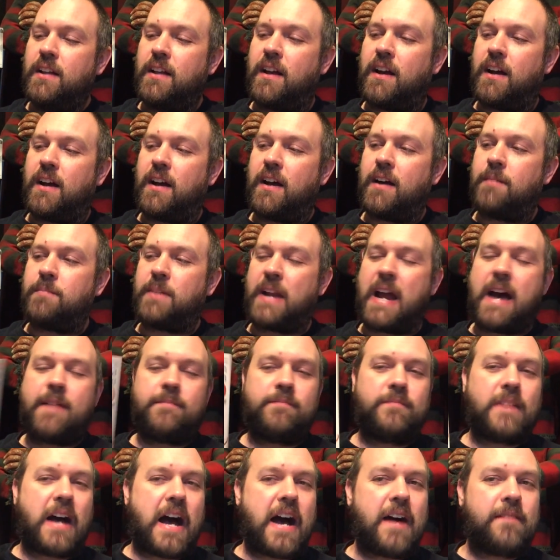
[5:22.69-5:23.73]
uh, but
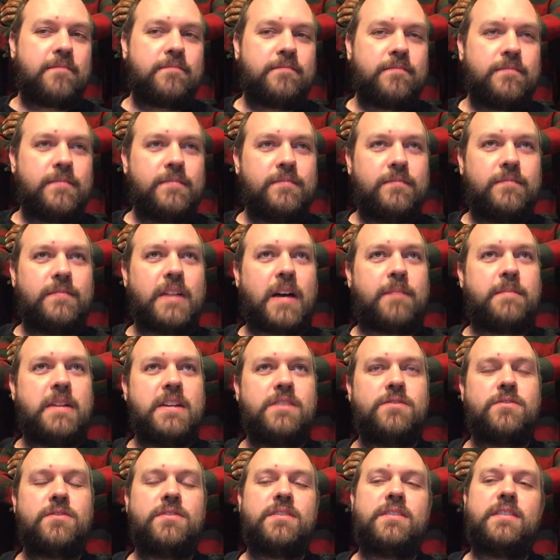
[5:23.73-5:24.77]
i'm i'm i'm
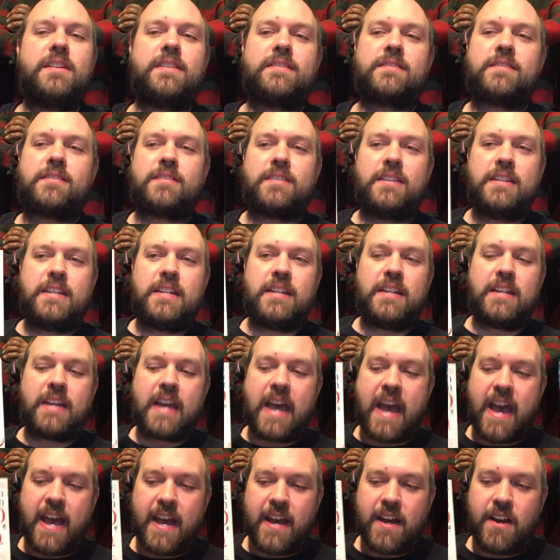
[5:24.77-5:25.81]
interested in seeing
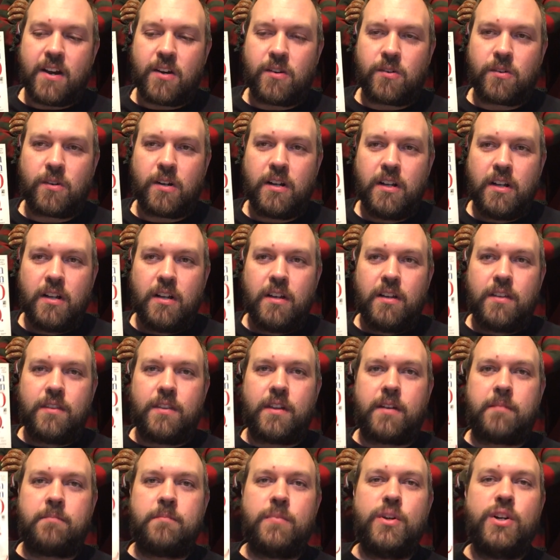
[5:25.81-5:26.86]
how
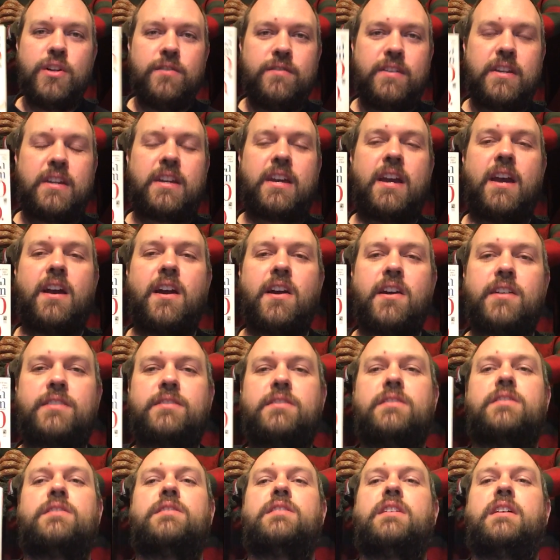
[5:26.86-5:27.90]
the movie
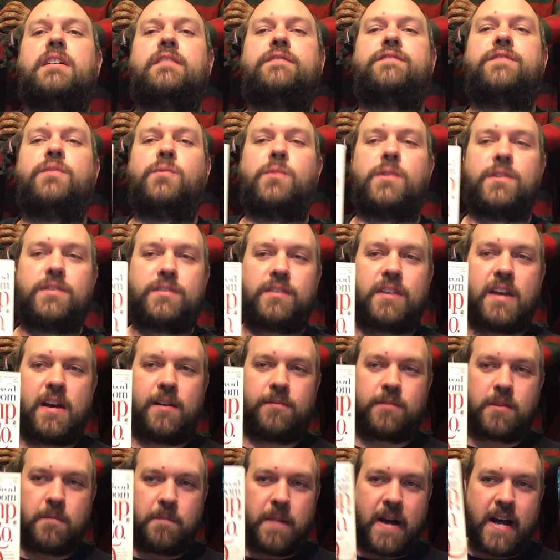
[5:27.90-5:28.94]
character of Forrest
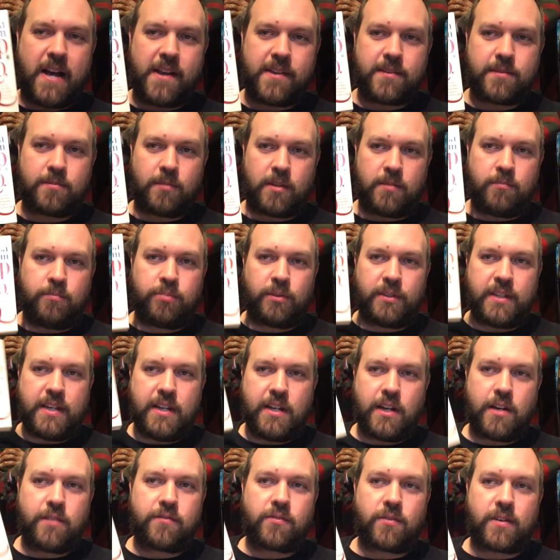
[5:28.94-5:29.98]
Gump could possibly
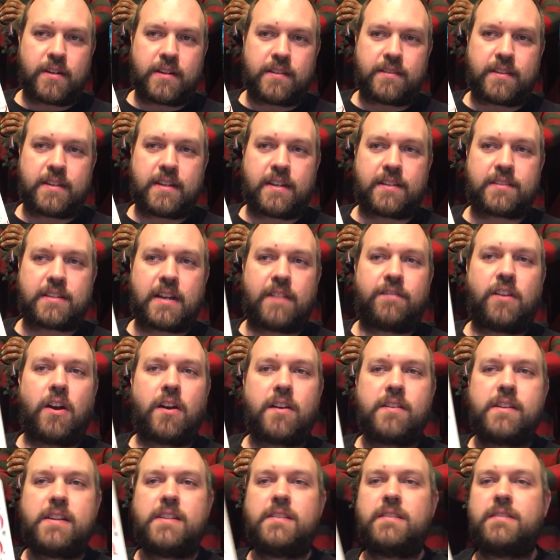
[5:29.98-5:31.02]
bleed over into this. I've
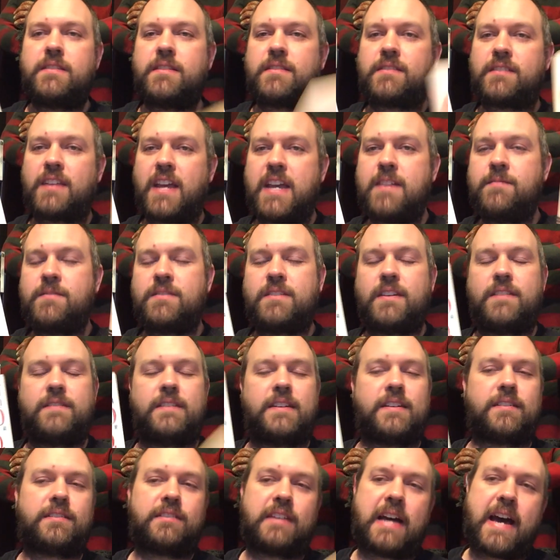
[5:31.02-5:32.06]
heard he's the same as in
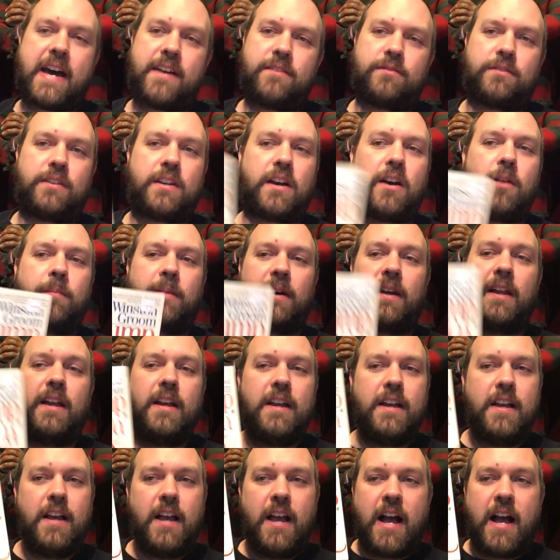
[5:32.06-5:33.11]
this. I don't know, but
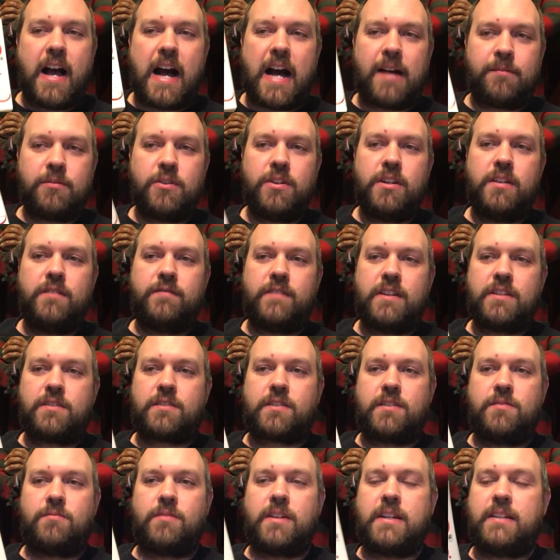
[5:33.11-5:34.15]
I'm going to
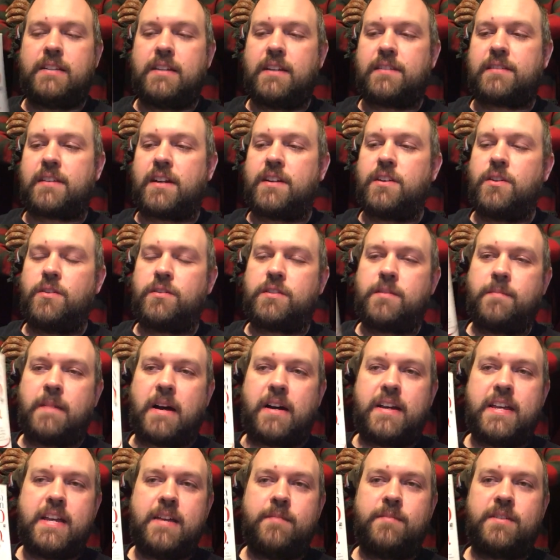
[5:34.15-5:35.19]
eventually read this. I know it's
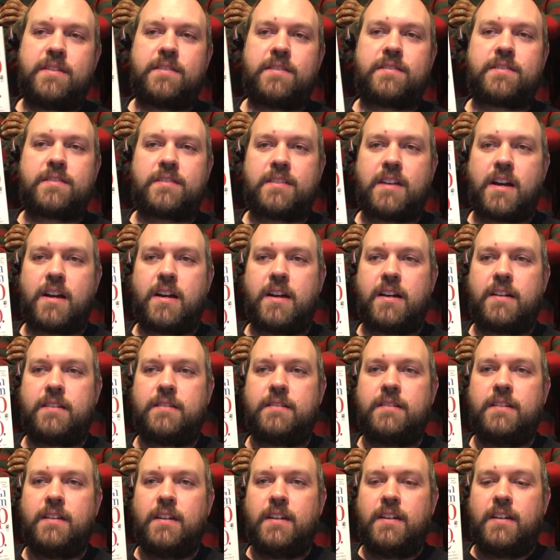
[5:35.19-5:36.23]
about him and his
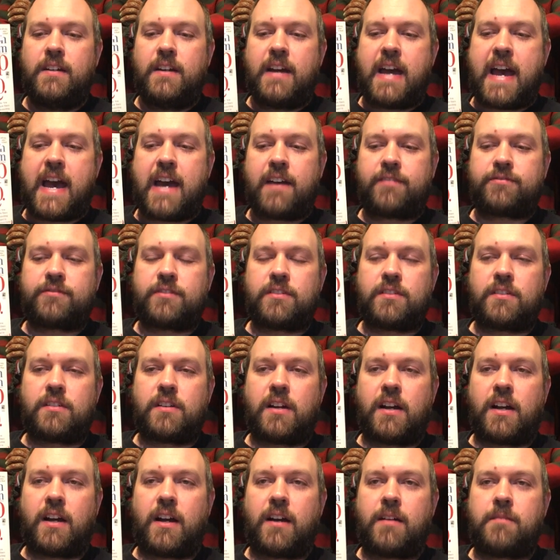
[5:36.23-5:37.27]
son
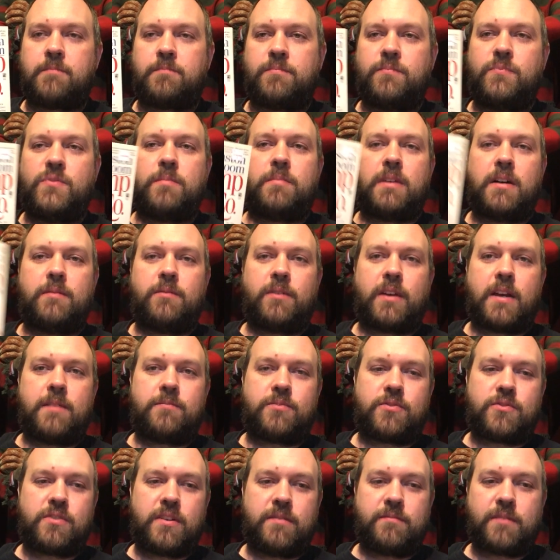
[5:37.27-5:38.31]
after uh, the Bubba
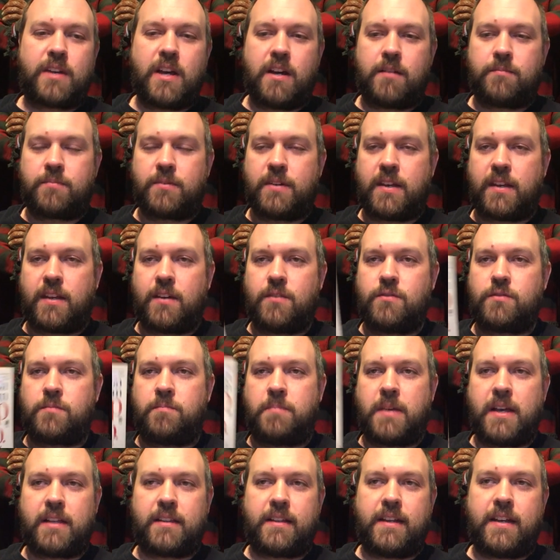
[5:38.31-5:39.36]
Gump Shrimp Company goes
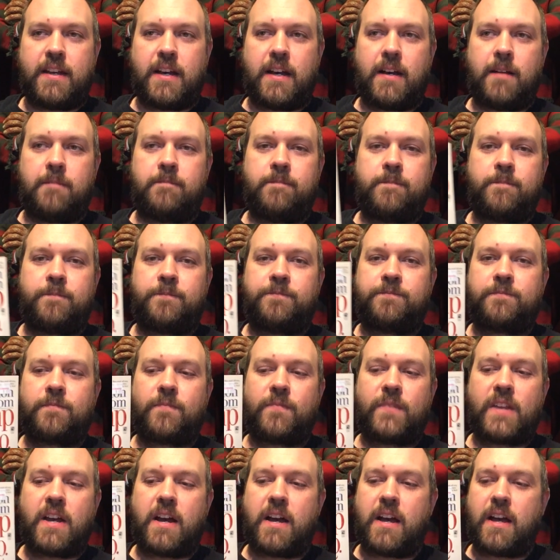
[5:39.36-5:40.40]
belly up.
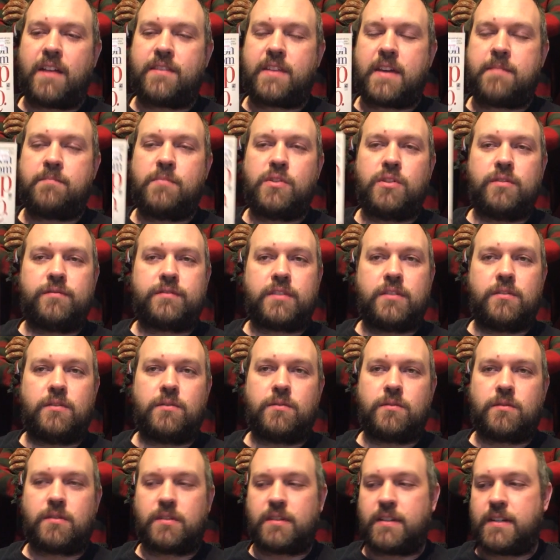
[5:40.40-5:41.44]
Uh, they move to
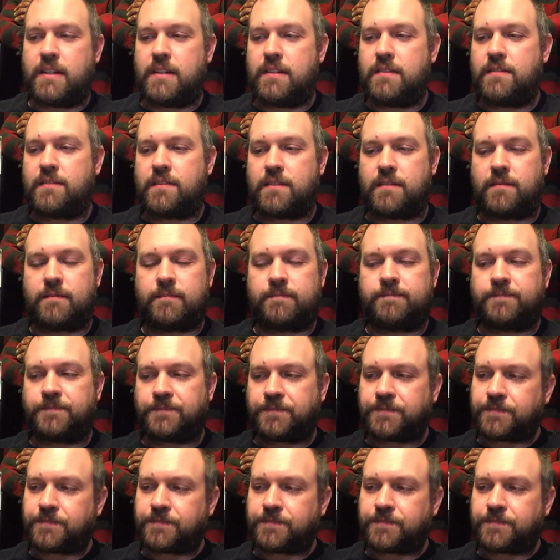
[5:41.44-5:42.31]
New Orleans, and